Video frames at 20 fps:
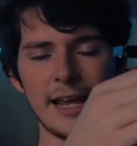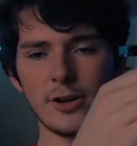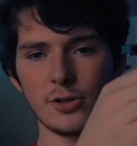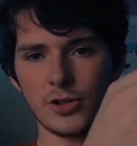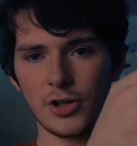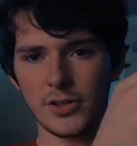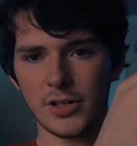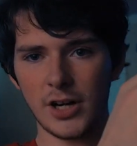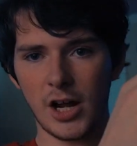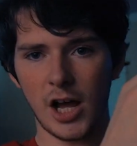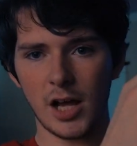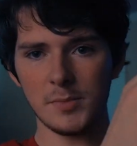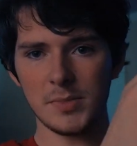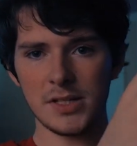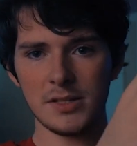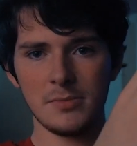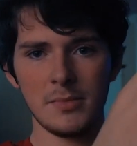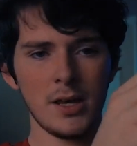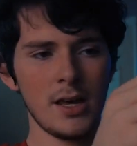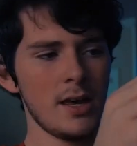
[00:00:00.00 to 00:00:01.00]
turn the
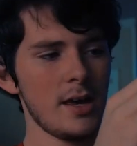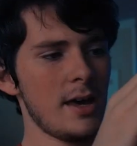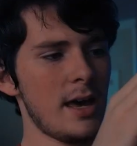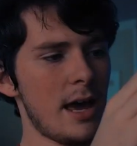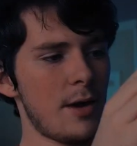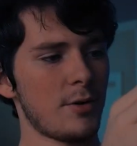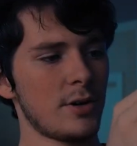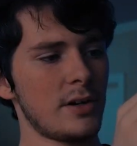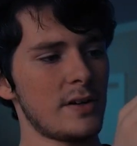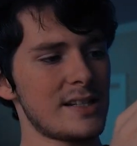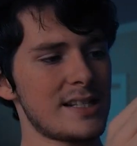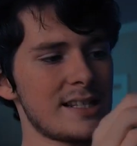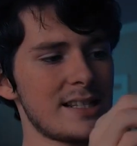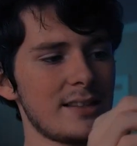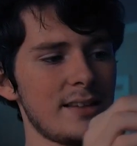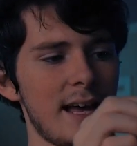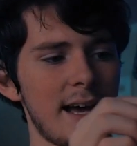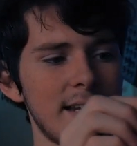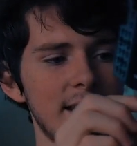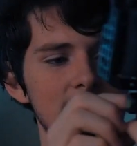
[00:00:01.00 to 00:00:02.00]
knobs, and we're going to
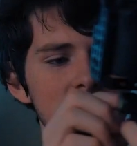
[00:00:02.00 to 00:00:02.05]
slide